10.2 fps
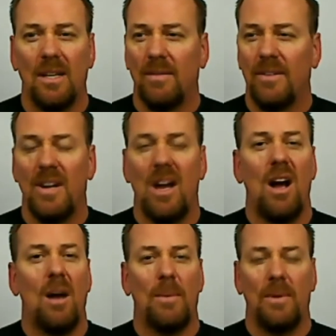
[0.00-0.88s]

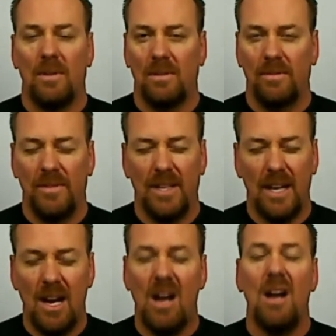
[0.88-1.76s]
Phenomenal
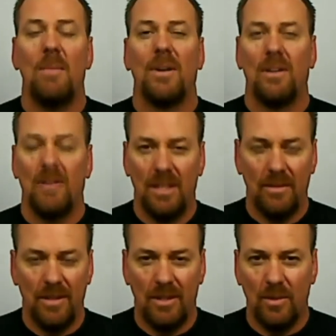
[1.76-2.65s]

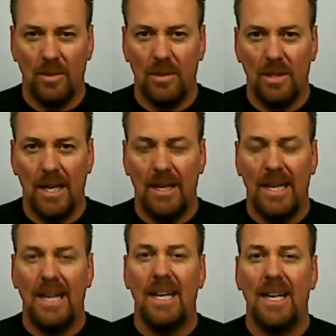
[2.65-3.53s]
individual, and
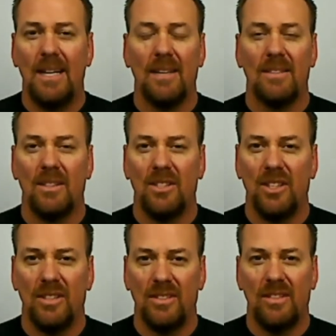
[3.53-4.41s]
he doesn't
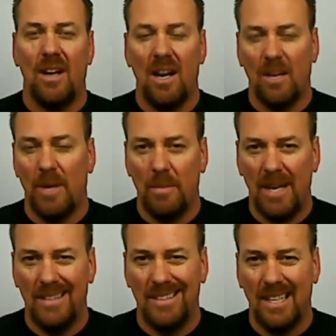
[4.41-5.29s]
just talk about
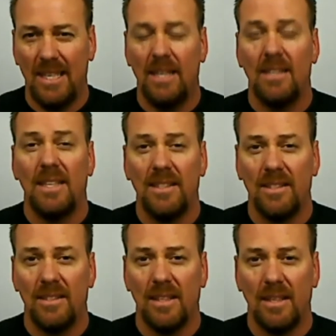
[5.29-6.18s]
mindset, he
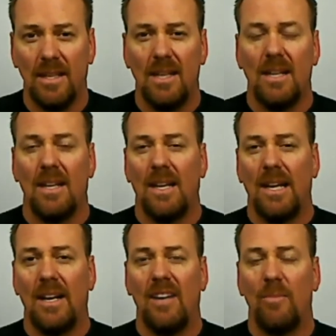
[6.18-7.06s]
teaches it.
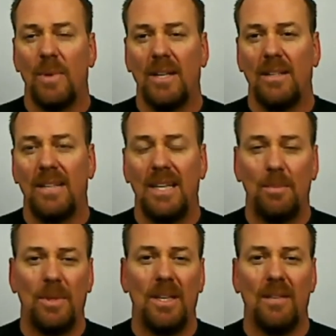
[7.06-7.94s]
And I have been
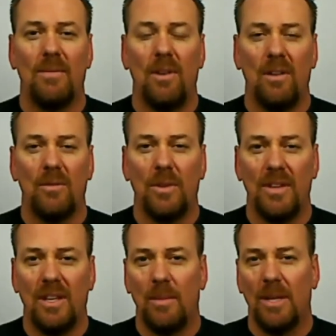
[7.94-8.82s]
deeply involved with
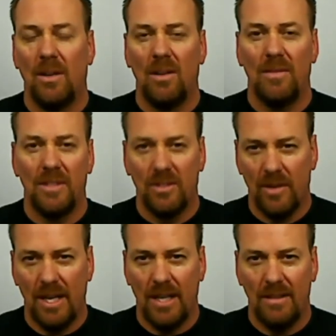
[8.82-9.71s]
him in all of his
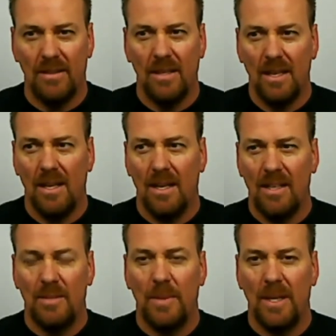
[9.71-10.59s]
trainings.
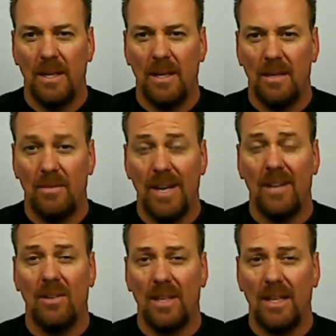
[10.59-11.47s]
He's been
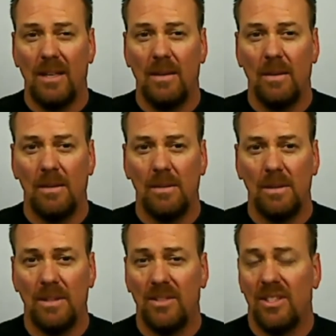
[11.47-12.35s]
vital in
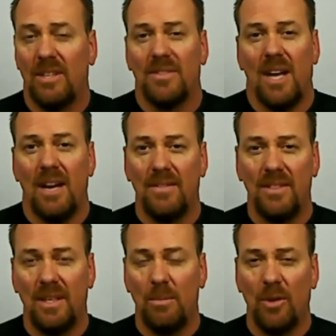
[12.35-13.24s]
the shifts I've
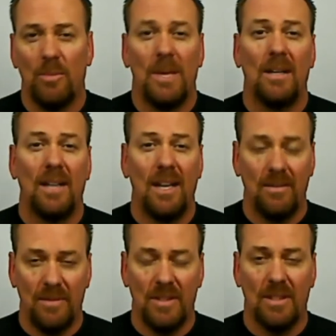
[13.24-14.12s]
seen, both mentally
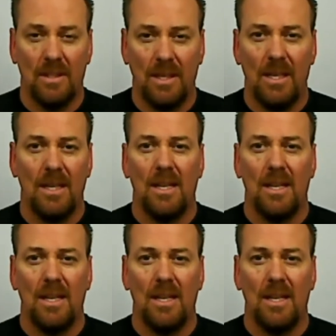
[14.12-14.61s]
and physically.